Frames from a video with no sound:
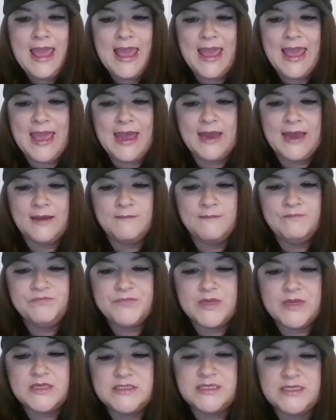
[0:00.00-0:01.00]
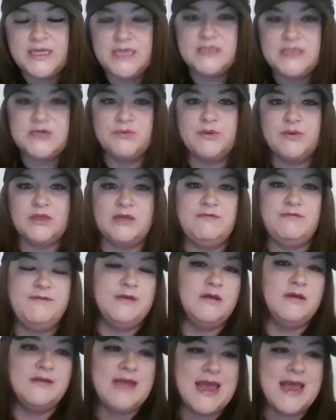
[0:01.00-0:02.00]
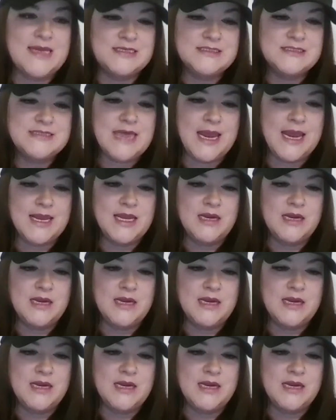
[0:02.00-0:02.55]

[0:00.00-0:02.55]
And to really feel that inside